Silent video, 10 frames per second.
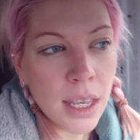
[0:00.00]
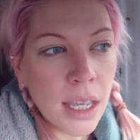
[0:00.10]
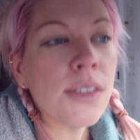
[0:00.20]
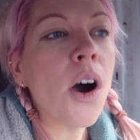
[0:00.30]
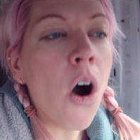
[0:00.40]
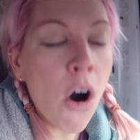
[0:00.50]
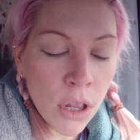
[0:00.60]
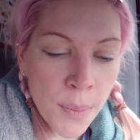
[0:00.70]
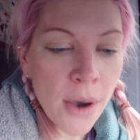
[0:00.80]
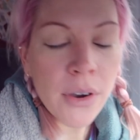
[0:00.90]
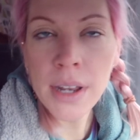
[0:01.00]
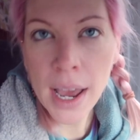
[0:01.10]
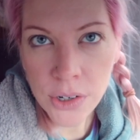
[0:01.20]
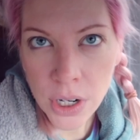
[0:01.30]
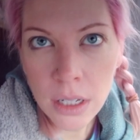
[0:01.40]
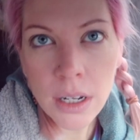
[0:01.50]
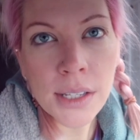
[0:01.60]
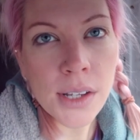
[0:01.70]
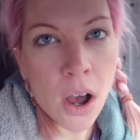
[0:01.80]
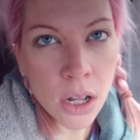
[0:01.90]
It's all about connection.
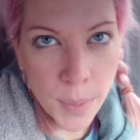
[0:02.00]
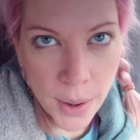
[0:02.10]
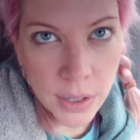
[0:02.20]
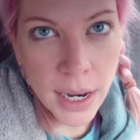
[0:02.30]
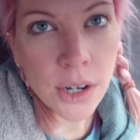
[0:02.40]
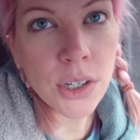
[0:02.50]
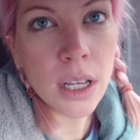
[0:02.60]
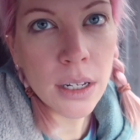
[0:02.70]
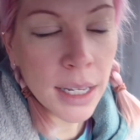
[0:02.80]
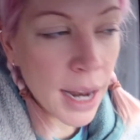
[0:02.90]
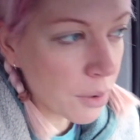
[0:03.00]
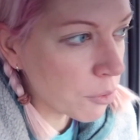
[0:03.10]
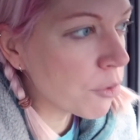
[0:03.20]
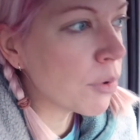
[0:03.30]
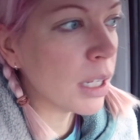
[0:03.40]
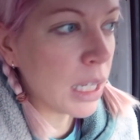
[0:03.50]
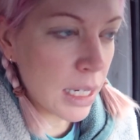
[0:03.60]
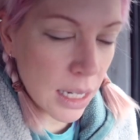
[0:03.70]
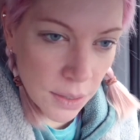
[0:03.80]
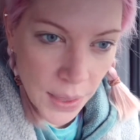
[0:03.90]
It's all about connection. And I really
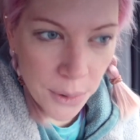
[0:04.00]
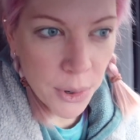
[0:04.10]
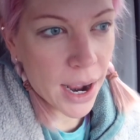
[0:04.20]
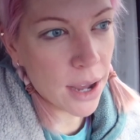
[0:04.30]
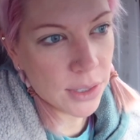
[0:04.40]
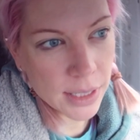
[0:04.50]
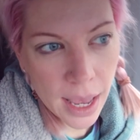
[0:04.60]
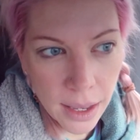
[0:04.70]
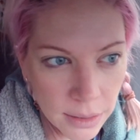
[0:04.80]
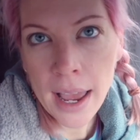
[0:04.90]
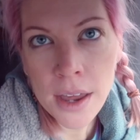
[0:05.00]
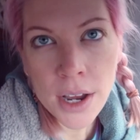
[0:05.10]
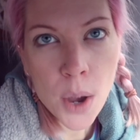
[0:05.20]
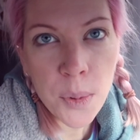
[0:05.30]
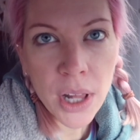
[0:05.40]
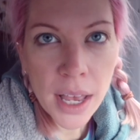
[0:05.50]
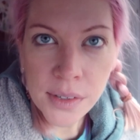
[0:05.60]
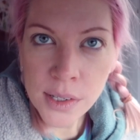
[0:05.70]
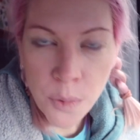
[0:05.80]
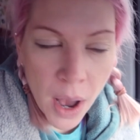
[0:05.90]
needed that workout today. I had a couple
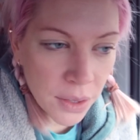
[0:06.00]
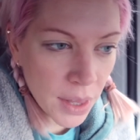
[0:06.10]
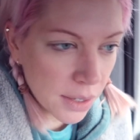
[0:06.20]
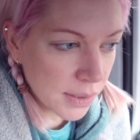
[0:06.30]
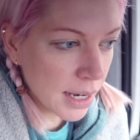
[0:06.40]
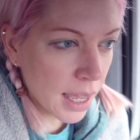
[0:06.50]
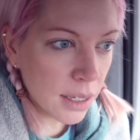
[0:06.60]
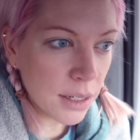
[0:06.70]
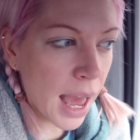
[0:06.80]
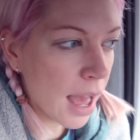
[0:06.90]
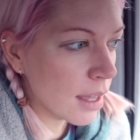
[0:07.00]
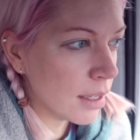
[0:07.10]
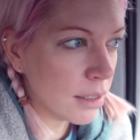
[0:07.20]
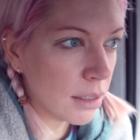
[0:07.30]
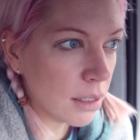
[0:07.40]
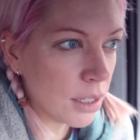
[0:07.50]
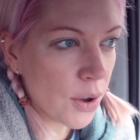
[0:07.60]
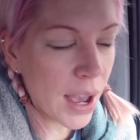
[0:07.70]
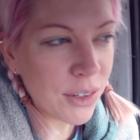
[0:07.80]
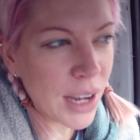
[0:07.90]
glasses of wine last night. Not, you
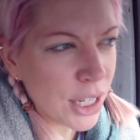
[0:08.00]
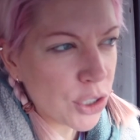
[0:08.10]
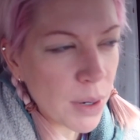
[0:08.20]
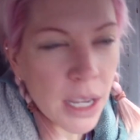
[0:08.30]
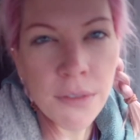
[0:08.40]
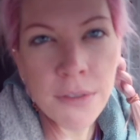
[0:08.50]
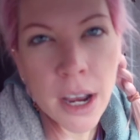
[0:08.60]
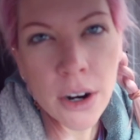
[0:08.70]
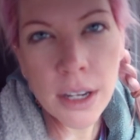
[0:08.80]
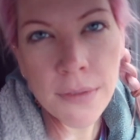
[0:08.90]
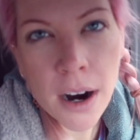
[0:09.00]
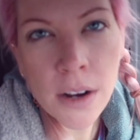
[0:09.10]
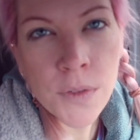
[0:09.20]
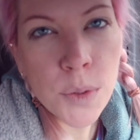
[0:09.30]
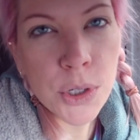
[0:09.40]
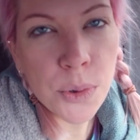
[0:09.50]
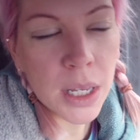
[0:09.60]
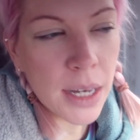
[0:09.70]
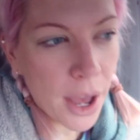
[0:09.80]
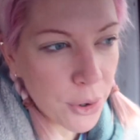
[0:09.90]
know, I drink very far and few
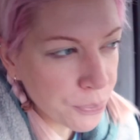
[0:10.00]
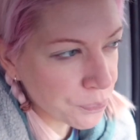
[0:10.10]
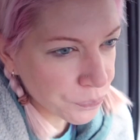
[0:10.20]
between now.